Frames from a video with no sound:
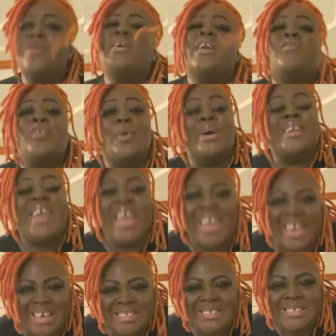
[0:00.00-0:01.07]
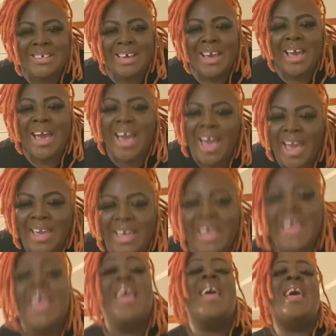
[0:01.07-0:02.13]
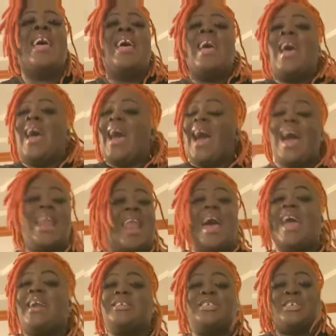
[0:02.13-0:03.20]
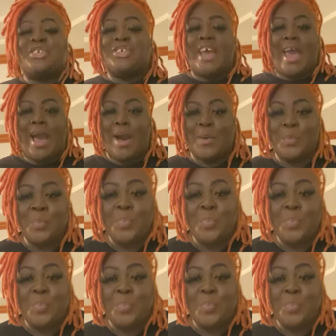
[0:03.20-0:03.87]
give you a dance, huh? I like to shout.